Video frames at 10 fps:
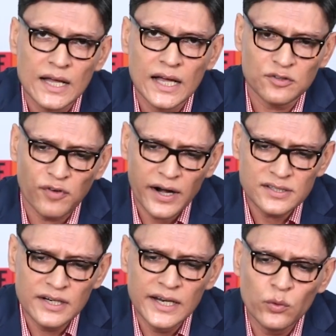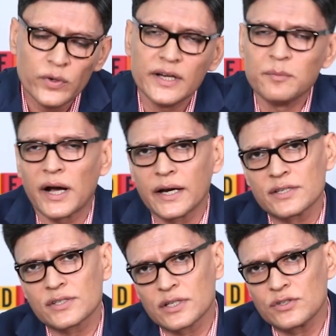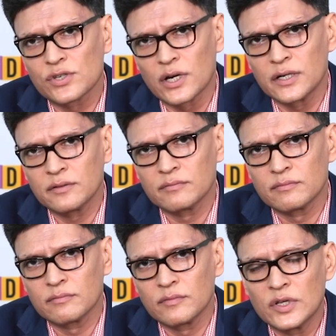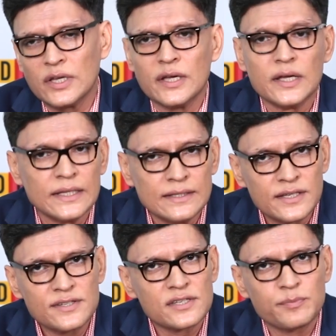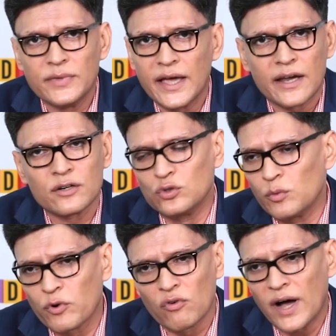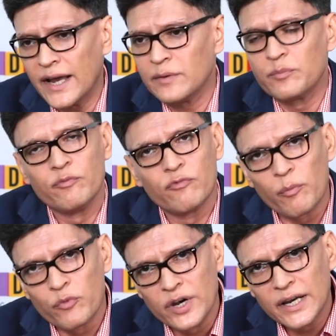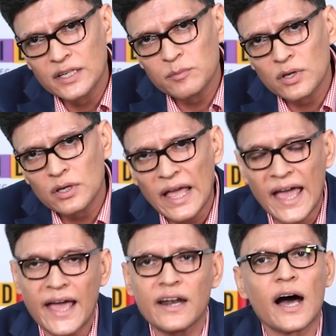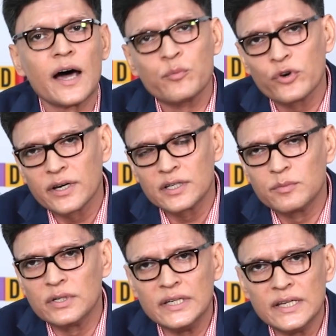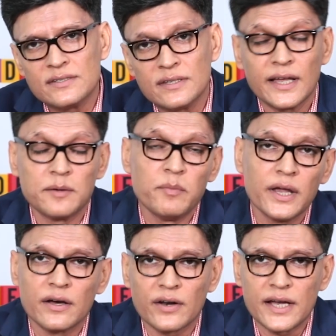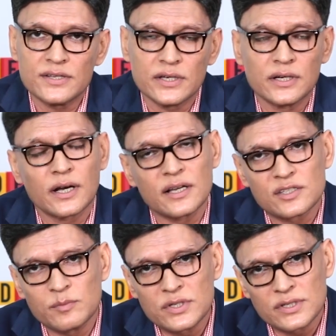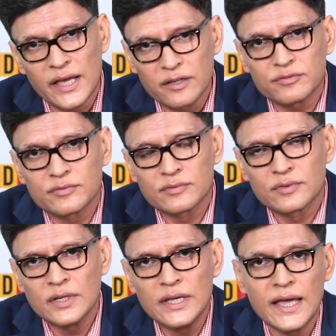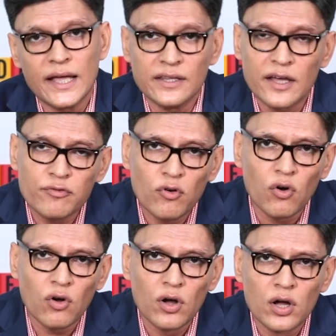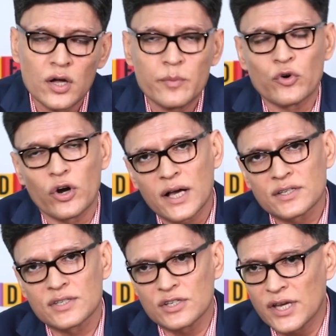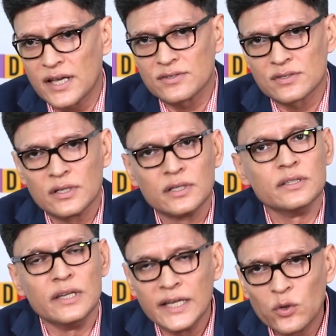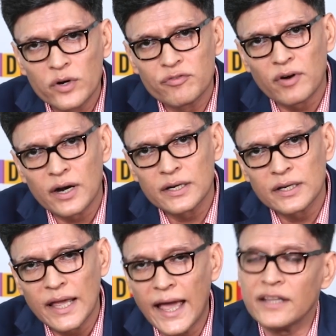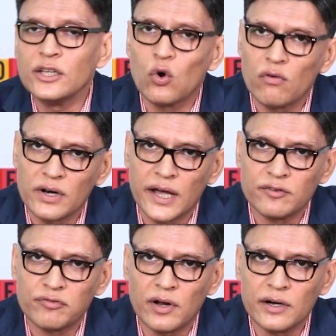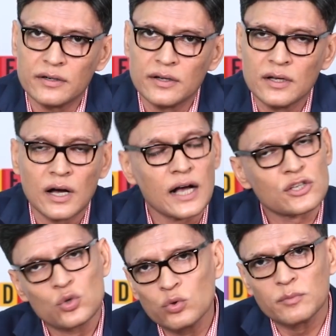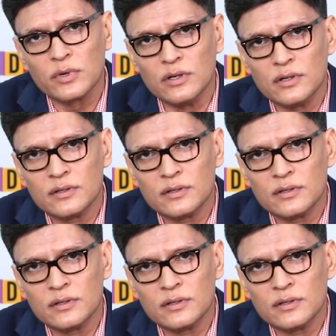As far as the liquidity bucket is concerned, this is there to provide for predictable and unpredictable needs that may arise in a customer's life. And therefore, products such as the liquid fund and the overnight fund are suitable.